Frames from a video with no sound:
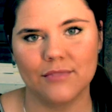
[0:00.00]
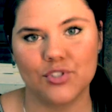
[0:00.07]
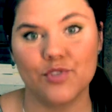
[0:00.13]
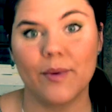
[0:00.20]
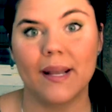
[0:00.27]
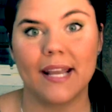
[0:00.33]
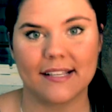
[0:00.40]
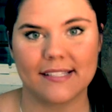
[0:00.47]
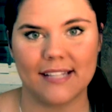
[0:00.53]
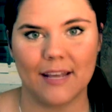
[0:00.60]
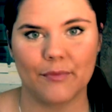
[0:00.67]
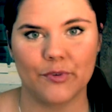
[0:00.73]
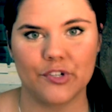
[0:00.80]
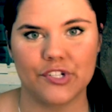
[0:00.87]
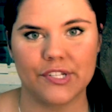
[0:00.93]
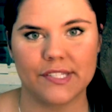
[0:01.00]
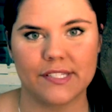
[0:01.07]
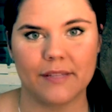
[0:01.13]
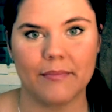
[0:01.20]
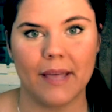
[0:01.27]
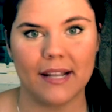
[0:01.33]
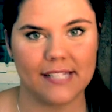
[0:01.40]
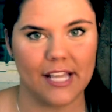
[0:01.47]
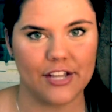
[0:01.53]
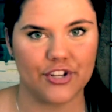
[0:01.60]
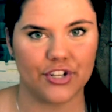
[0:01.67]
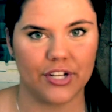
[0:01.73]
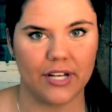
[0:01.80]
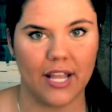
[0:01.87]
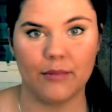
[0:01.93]
do my next step, which is
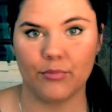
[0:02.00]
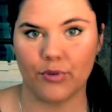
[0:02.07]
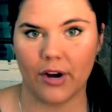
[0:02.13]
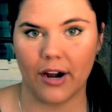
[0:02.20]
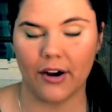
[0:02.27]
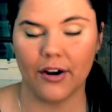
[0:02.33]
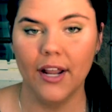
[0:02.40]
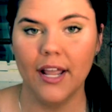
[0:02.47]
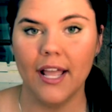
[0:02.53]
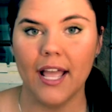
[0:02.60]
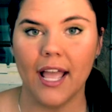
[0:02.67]
meditation and prayer.